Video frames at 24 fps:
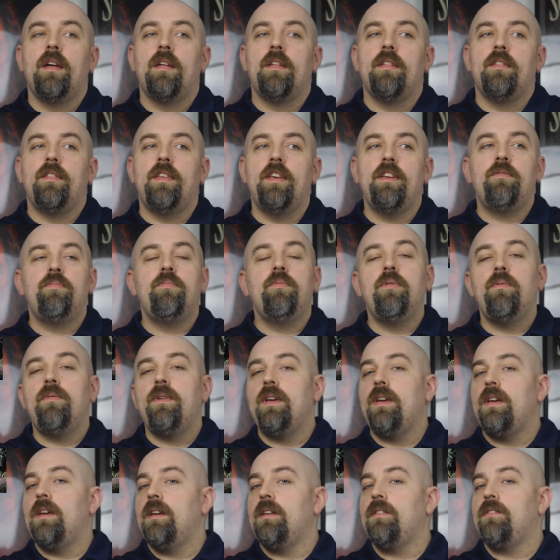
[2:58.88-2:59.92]
this
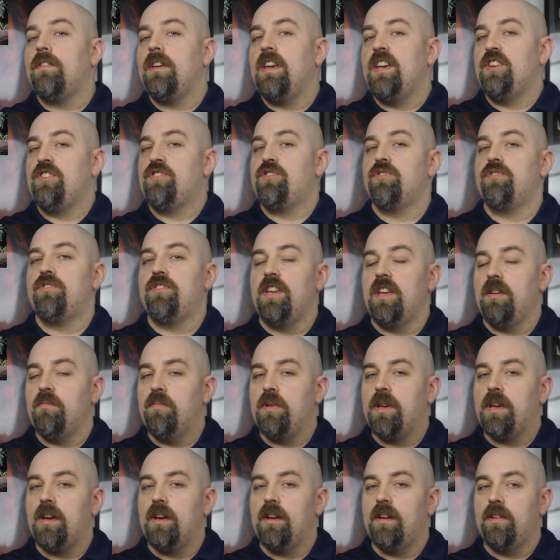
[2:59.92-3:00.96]
movie is interesting
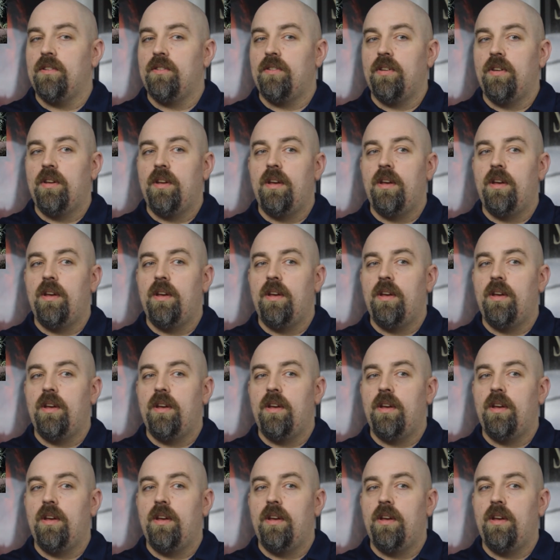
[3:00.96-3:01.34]
because